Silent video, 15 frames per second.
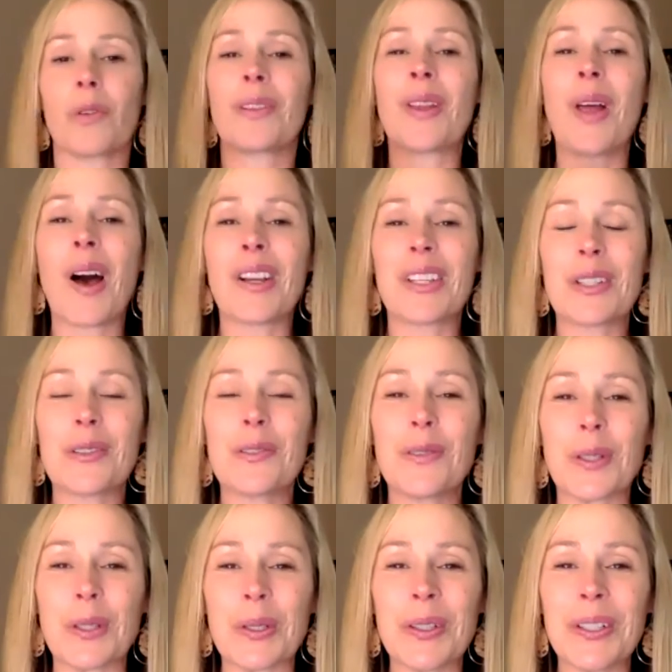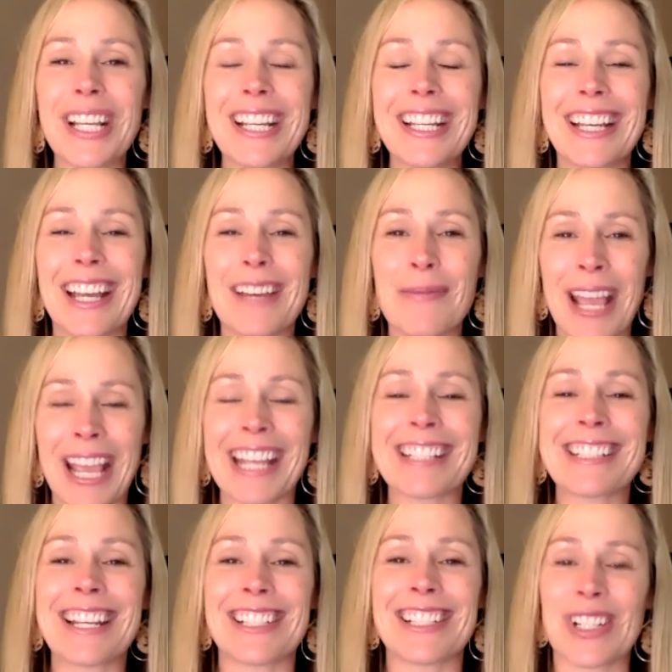log your food, pay
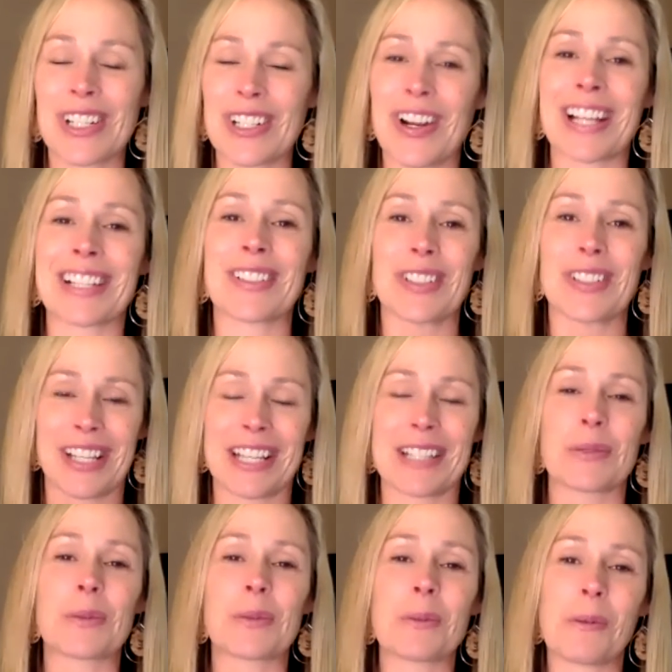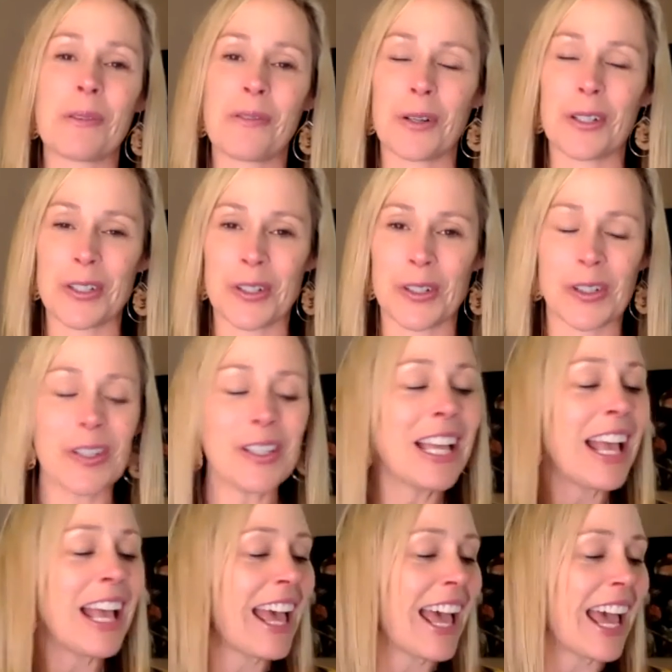attention to your exercise, was before journal.
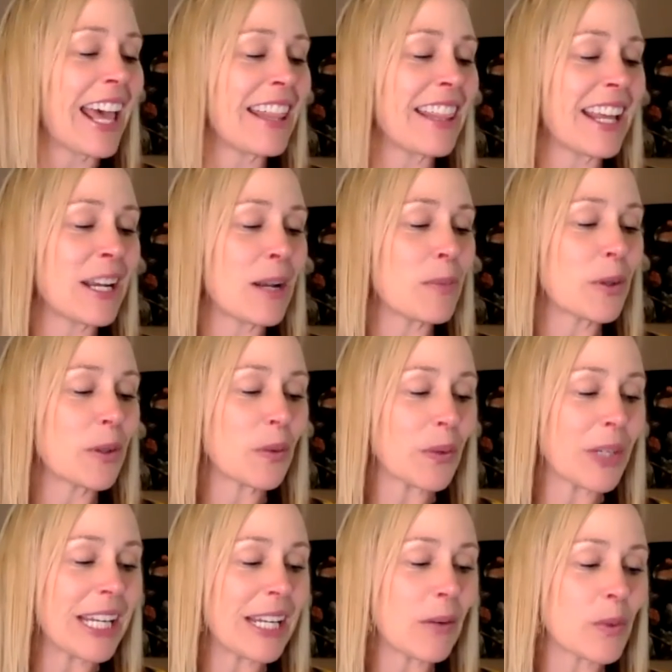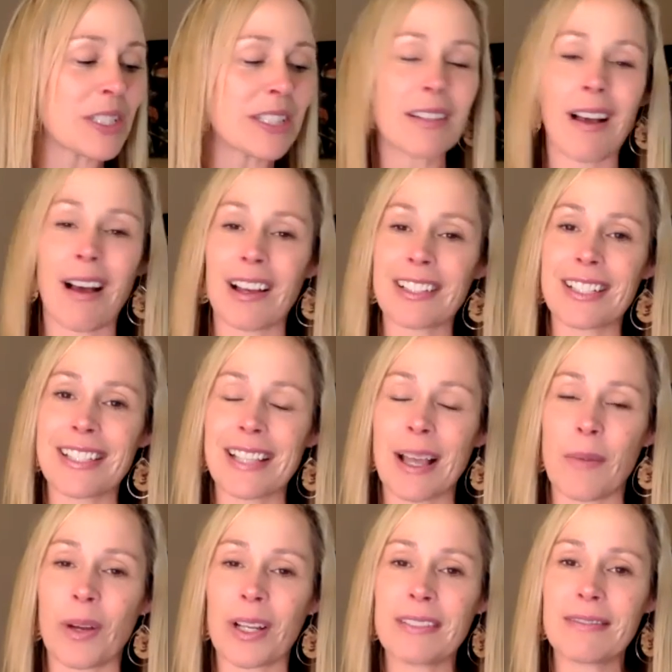And then number 3 was talk to
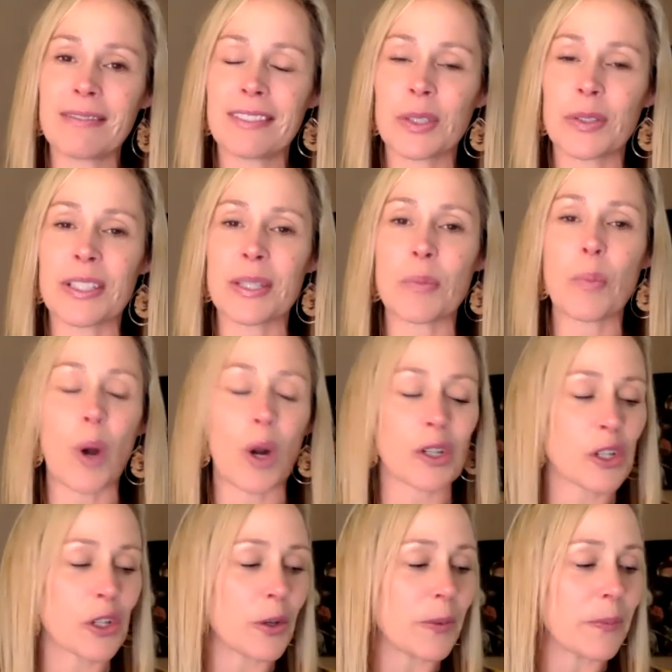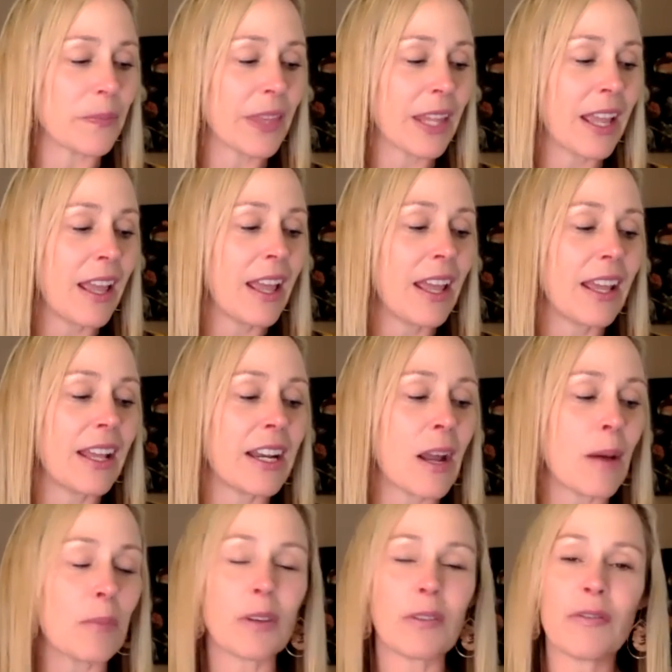someone who's impartial.
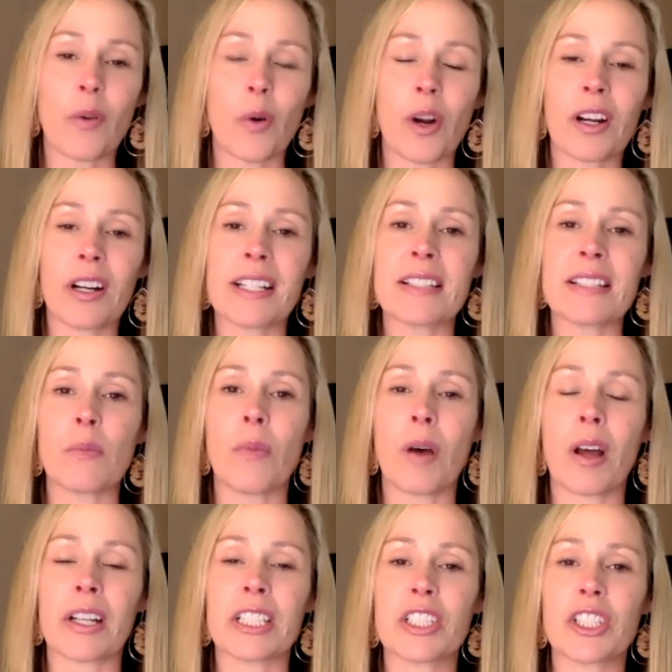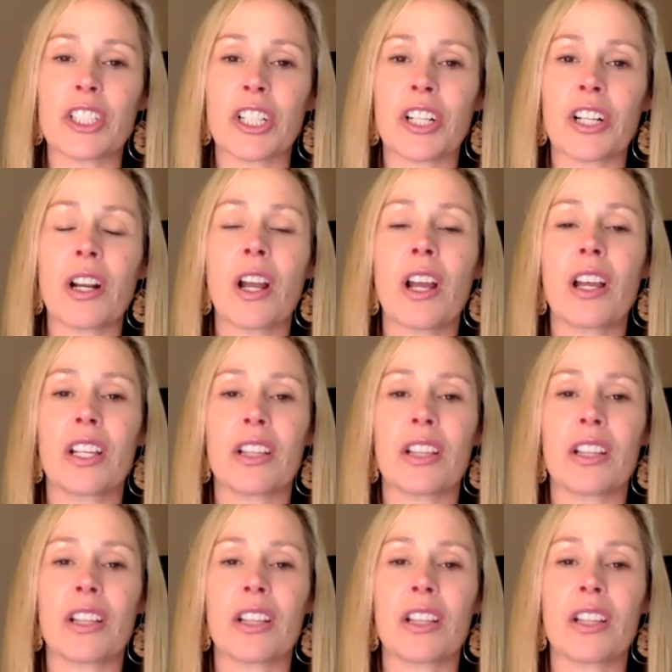Number 4 is monitor